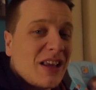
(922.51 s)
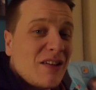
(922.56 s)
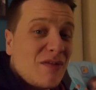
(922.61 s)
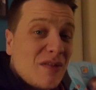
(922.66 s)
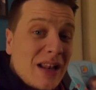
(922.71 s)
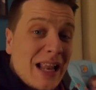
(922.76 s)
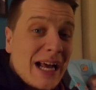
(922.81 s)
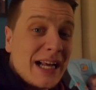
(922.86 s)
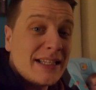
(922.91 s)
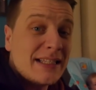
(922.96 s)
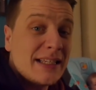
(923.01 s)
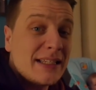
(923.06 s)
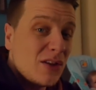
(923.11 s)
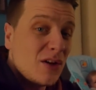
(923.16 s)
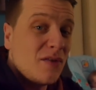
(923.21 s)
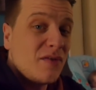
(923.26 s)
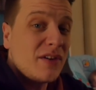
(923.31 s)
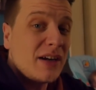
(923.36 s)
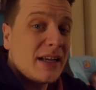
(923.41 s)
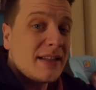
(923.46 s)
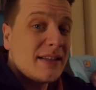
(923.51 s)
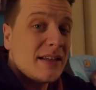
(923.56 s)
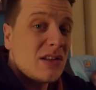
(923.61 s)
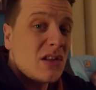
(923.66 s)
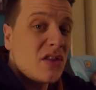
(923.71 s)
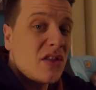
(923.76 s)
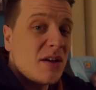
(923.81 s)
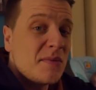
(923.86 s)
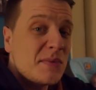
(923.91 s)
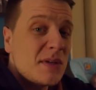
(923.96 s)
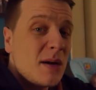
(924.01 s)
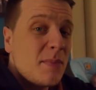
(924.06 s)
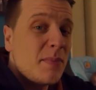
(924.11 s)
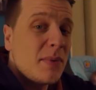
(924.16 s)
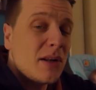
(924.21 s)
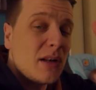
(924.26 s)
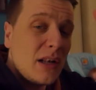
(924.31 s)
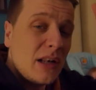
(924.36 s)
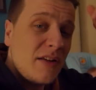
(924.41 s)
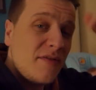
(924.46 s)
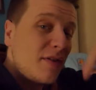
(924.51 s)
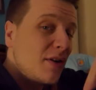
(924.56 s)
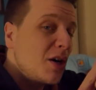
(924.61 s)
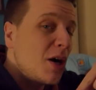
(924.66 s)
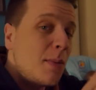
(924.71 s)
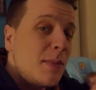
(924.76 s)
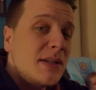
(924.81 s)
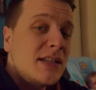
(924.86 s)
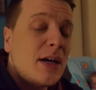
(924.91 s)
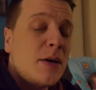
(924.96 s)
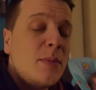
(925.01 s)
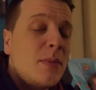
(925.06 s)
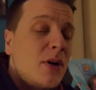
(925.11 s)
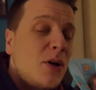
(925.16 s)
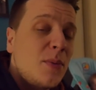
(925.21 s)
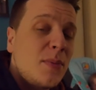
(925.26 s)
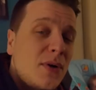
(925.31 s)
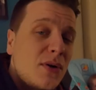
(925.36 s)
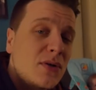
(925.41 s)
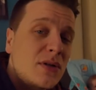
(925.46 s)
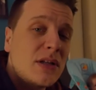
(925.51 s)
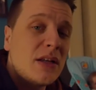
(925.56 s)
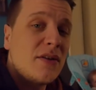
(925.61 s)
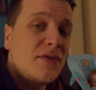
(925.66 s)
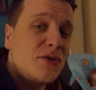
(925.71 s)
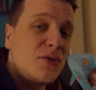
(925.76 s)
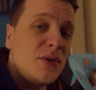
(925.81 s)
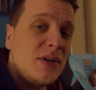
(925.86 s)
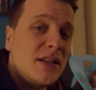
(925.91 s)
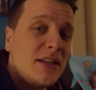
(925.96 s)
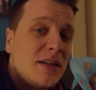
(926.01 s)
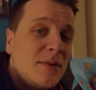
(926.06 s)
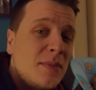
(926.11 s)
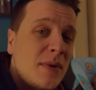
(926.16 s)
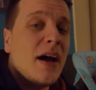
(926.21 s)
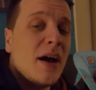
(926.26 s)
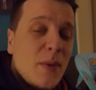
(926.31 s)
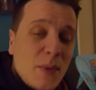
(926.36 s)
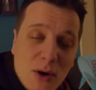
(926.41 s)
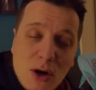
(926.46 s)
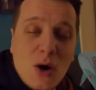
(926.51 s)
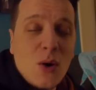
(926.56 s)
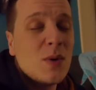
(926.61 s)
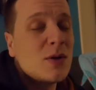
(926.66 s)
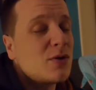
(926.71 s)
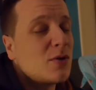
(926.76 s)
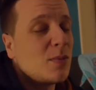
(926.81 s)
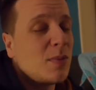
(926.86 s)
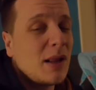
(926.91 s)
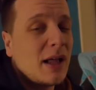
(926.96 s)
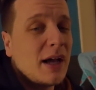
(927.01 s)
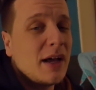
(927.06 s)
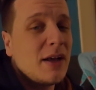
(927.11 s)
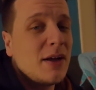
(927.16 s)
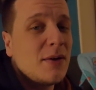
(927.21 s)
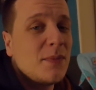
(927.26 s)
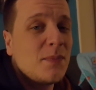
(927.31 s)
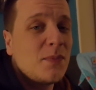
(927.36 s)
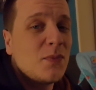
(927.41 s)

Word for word: If you liked it, don't forget to hit the thumbs up button, leave a comment down below because I love to read them. And we always reply.